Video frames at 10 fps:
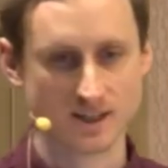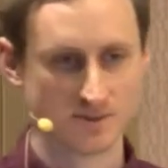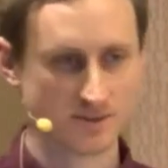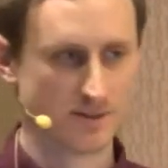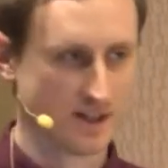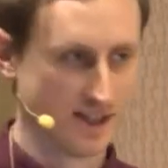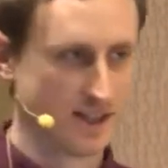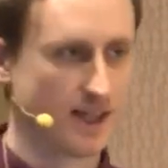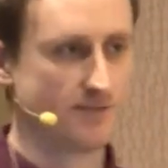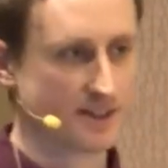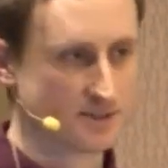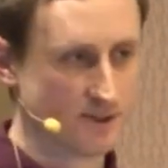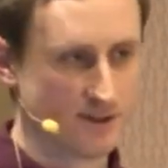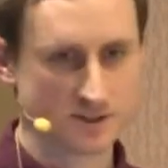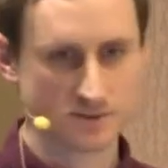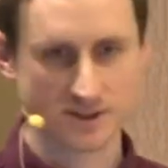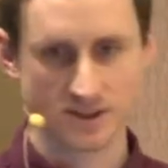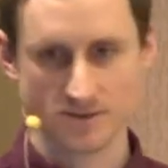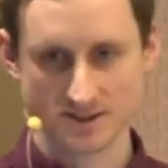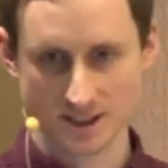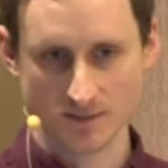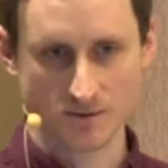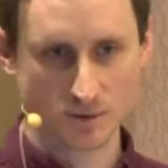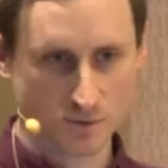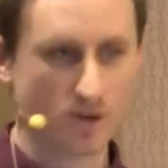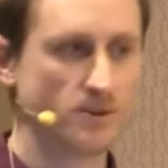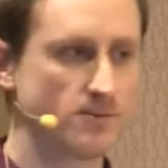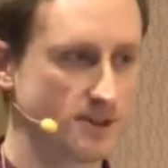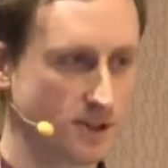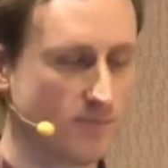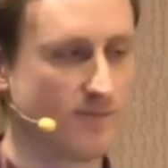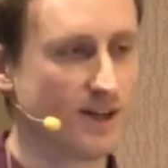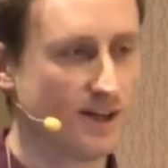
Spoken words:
It was about a live experience within the museum, and we wanted people to come